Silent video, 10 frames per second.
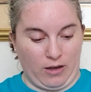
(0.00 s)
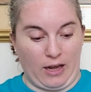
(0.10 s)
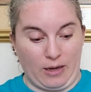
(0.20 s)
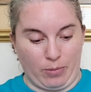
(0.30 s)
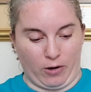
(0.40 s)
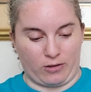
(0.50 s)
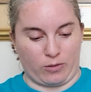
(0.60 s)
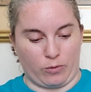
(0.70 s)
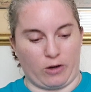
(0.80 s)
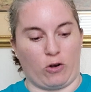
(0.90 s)
8 parks in
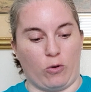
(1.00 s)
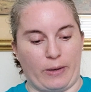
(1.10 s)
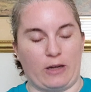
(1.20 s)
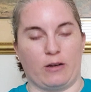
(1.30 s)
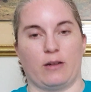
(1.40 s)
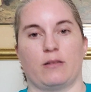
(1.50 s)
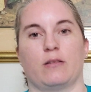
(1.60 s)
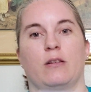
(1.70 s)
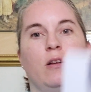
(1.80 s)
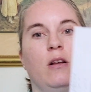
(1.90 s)
work, oh my goodness.
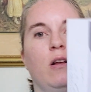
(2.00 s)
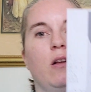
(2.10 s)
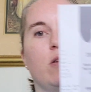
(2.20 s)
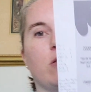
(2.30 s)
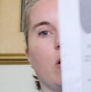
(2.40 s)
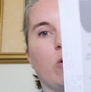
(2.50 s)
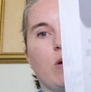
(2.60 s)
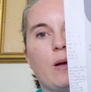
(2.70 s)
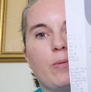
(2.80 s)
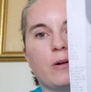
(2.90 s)
So
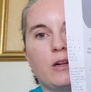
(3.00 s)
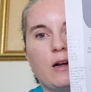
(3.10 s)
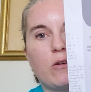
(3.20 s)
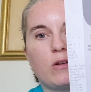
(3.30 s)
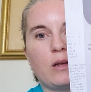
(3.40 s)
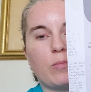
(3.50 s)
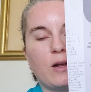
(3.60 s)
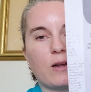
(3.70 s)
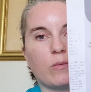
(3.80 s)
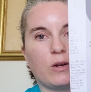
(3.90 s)
I printed out a
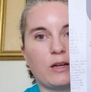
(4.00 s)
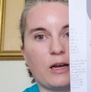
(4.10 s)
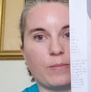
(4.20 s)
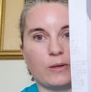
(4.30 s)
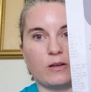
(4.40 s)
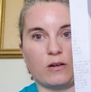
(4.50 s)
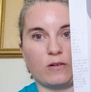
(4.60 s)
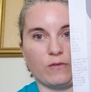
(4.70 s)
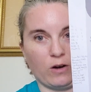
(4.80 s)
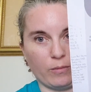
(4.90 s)
black and white copy
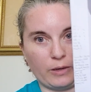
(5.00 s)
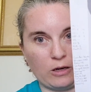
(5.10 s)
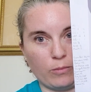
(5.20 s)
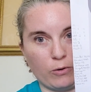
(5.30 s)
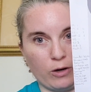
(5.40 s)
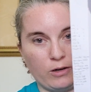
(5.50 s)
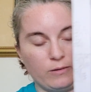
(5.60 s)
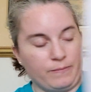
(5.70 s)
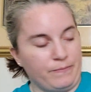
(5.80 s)
of our bingo board.